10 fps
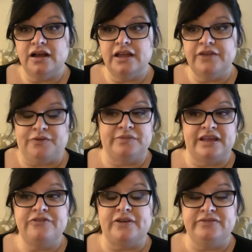If
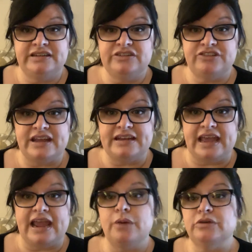I've stitched that
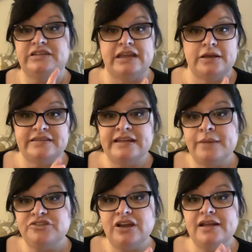day, I will take a
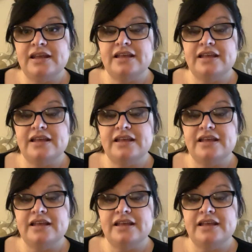snapshot